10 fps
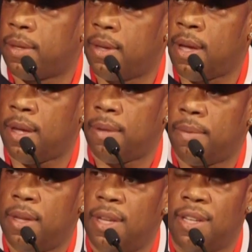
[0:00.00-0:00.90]
All right?
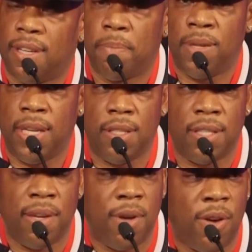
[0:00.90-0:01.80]
Please
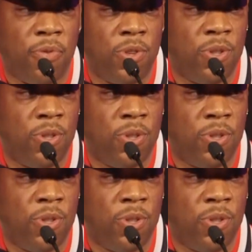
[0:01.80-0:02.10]
give it up for